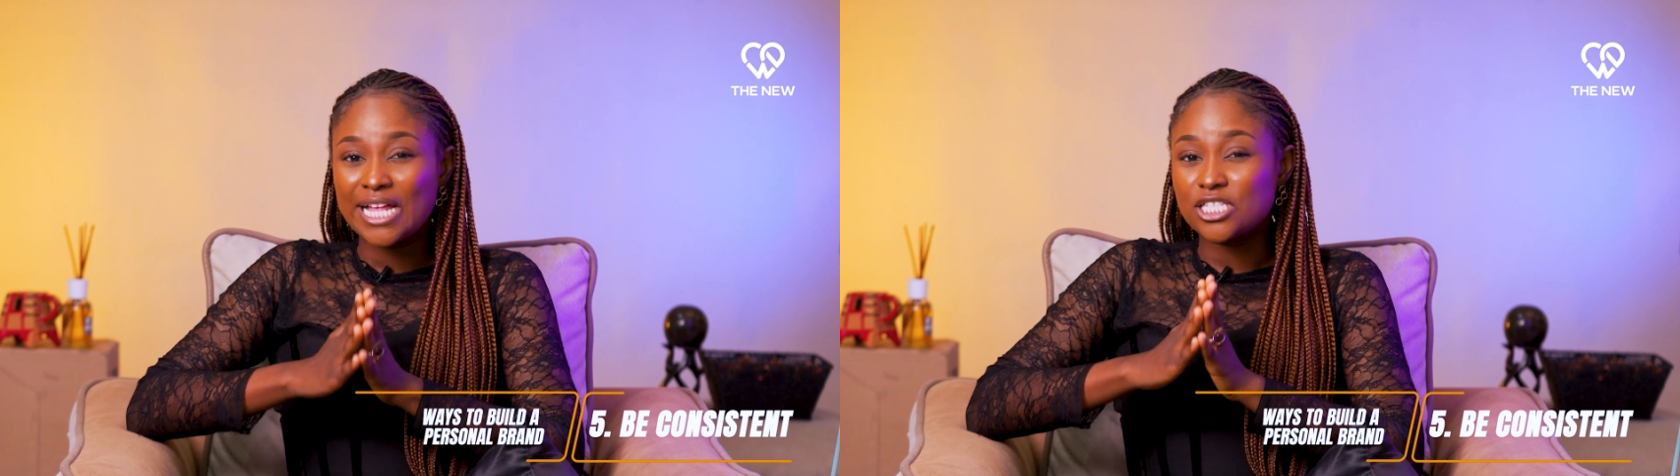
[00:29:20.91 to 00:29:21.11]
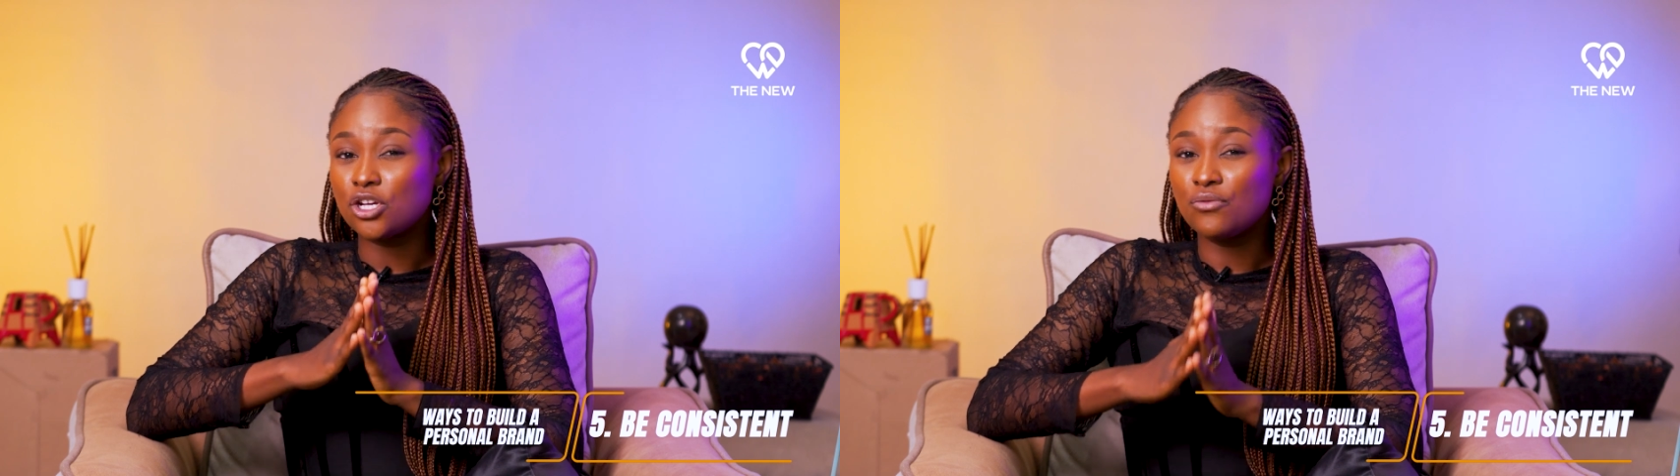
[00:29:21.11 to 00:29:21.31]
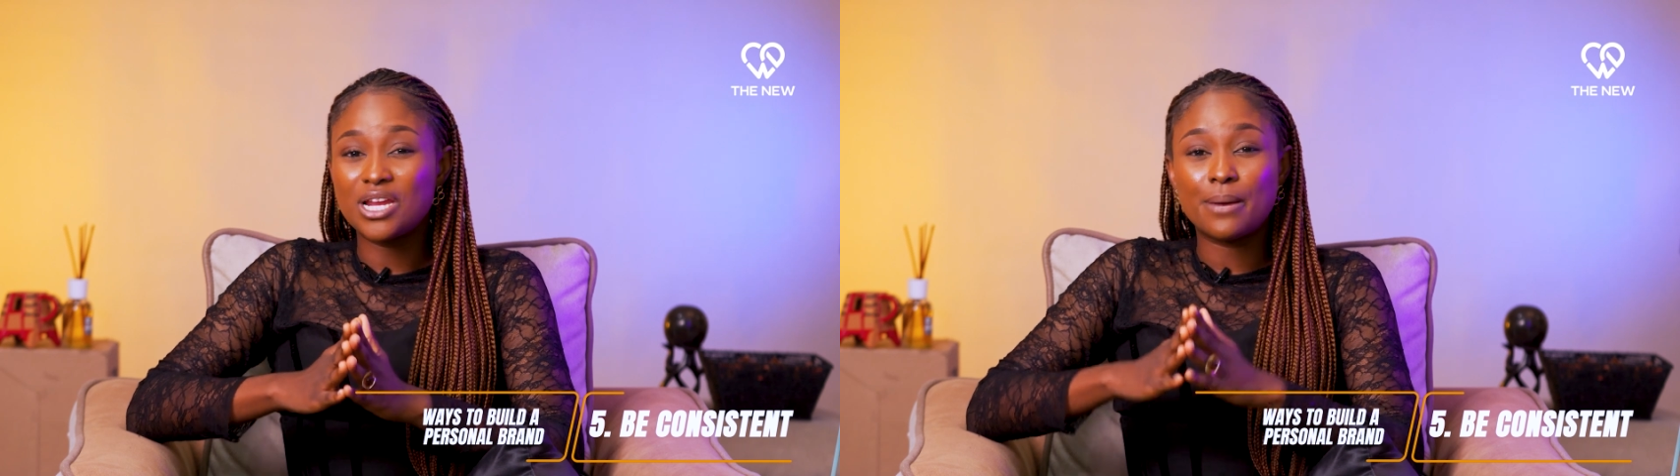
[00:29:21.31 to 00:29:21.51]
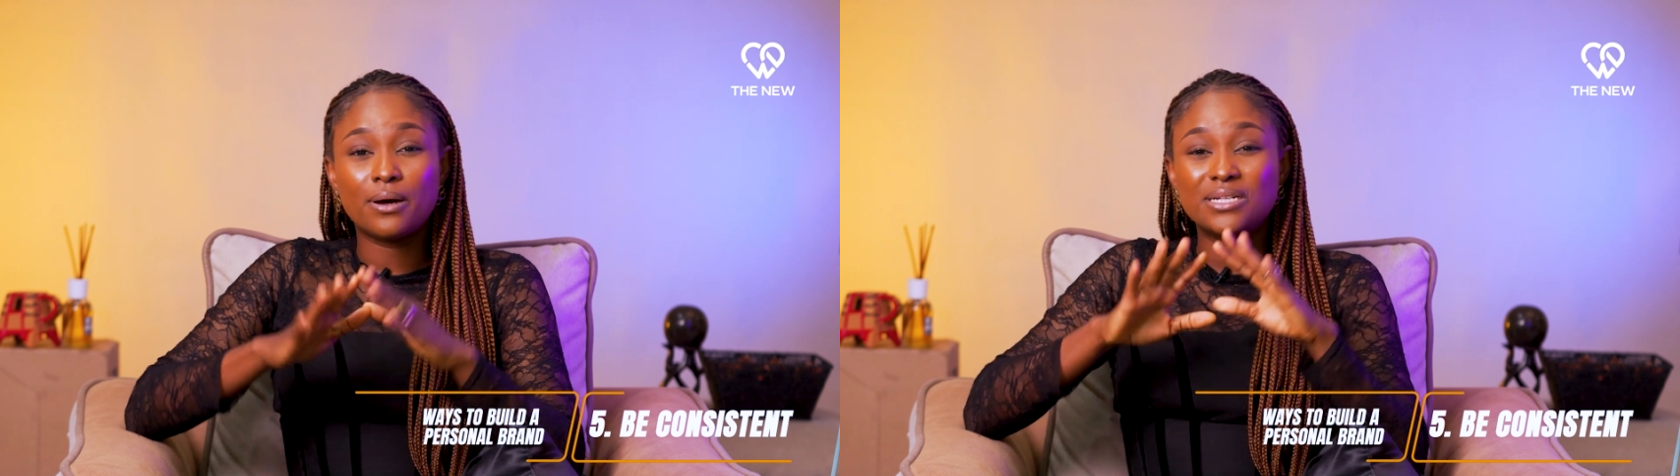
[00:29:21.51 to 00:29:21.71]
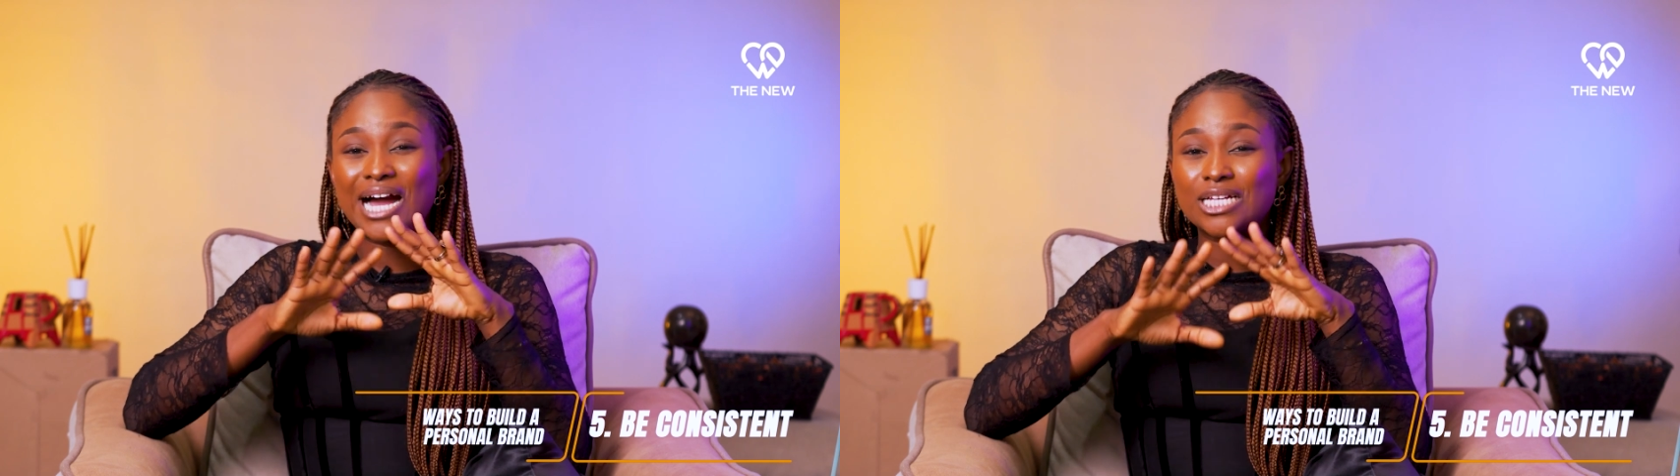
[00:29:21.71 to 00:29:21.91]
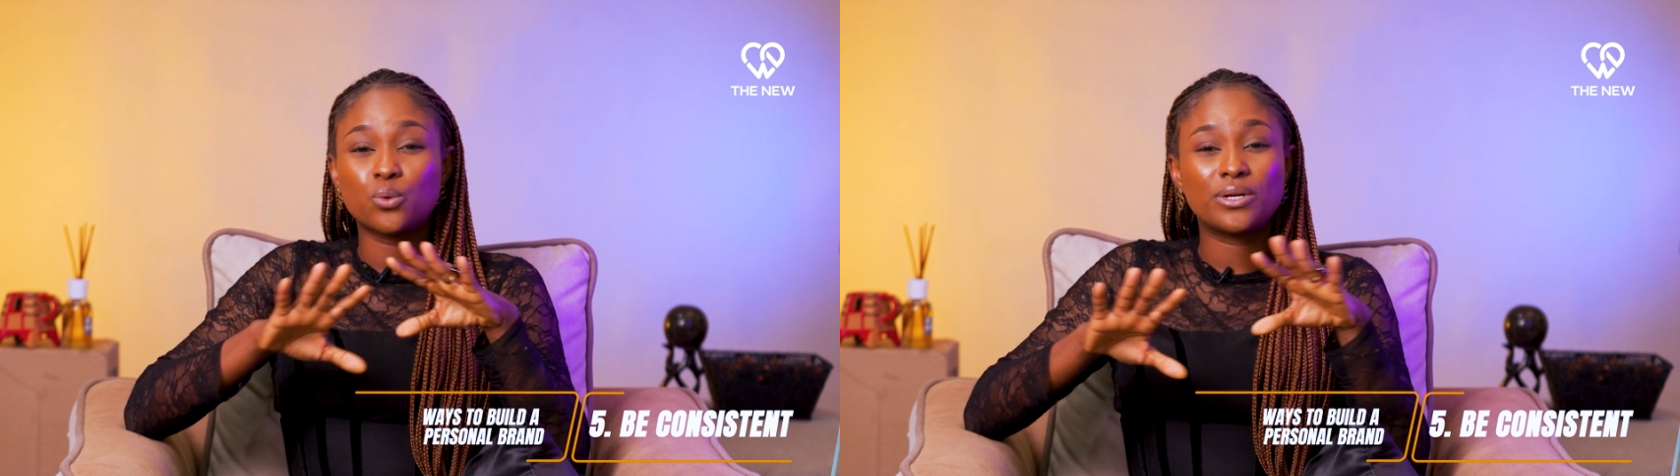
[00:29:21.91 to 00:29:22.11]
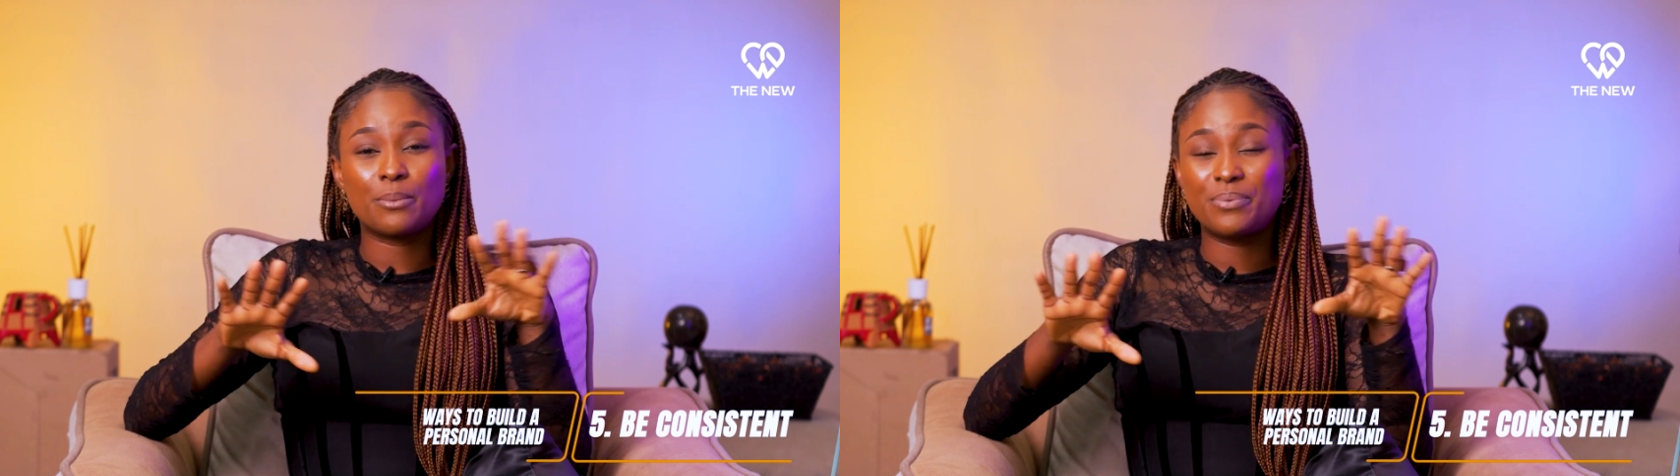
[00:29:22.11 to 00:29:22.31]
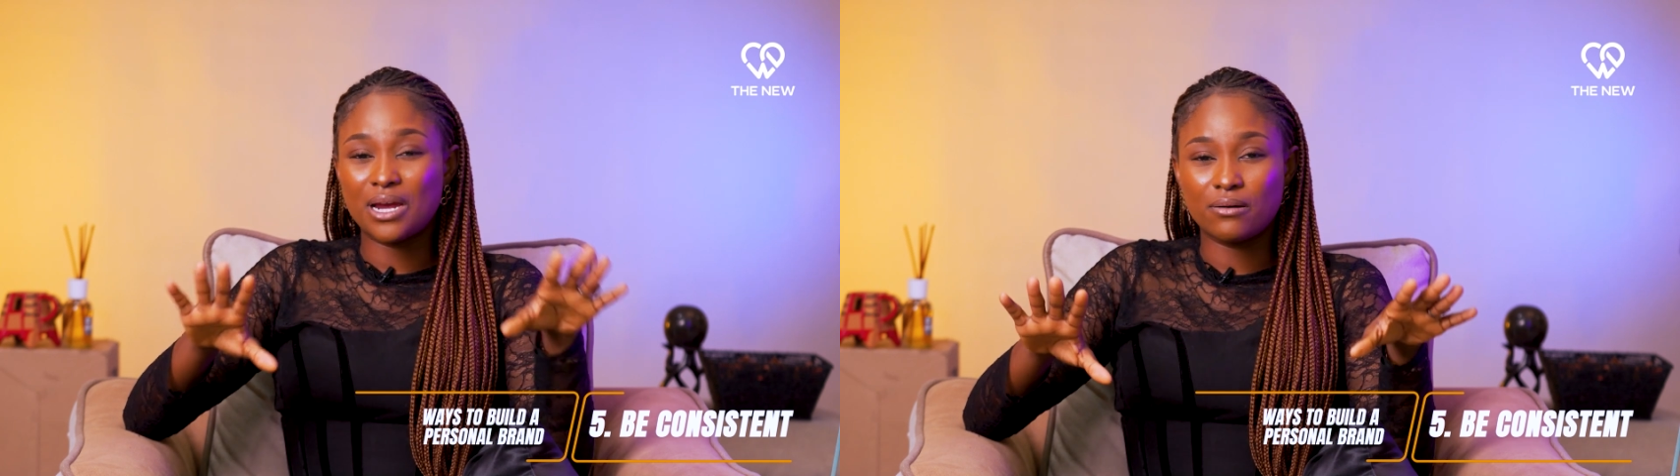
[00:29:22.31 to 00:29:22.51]
It's not really about the outward
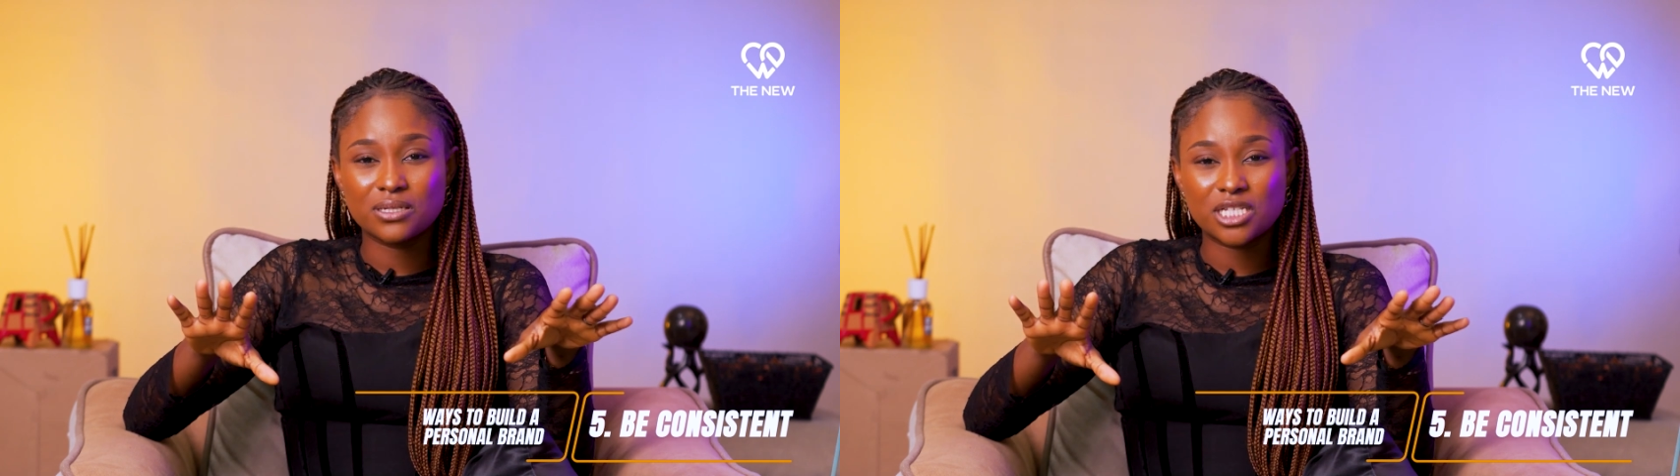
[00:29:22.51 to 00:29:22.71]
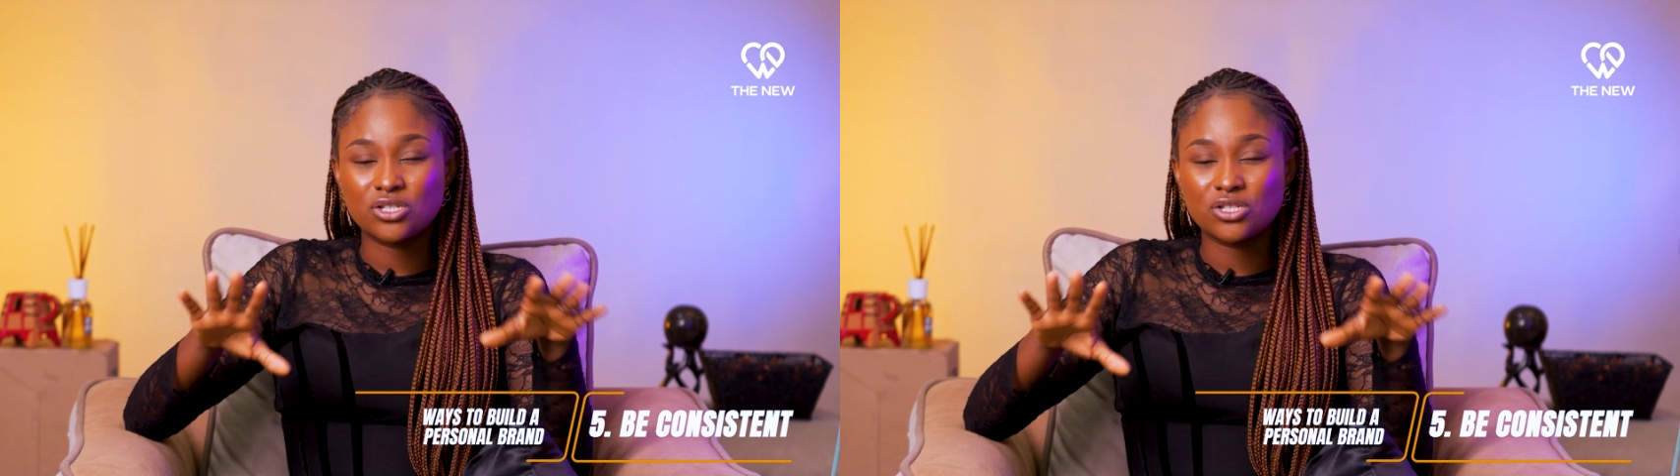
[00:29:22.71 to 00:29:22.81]
appearance.